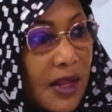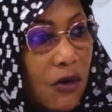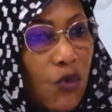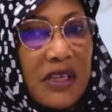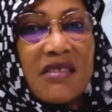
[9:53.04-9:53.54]

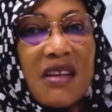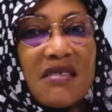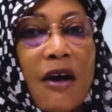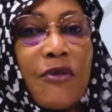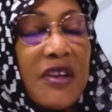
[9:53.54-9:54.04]
What is the
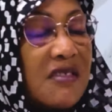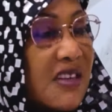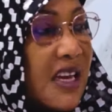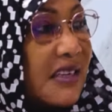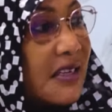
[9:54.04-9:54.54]

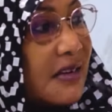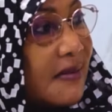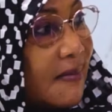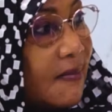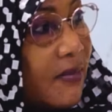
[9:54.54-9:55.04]
Southeast getting?
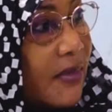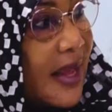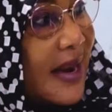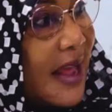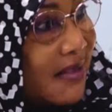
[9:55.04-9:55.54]

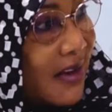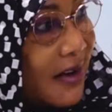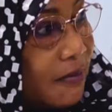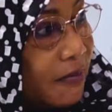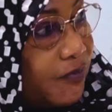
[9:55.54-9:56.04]
Nothing.
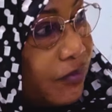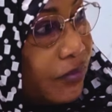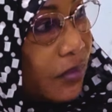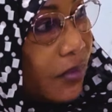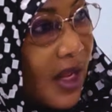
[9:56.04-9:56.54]

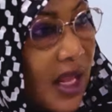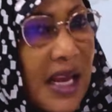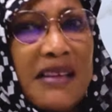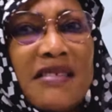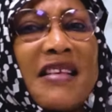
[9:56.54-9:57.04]

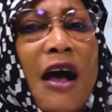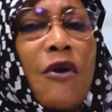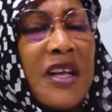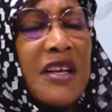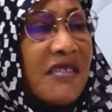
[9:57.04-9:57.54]
Is the
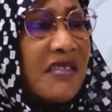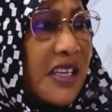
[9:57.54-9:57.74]
Southeast secure?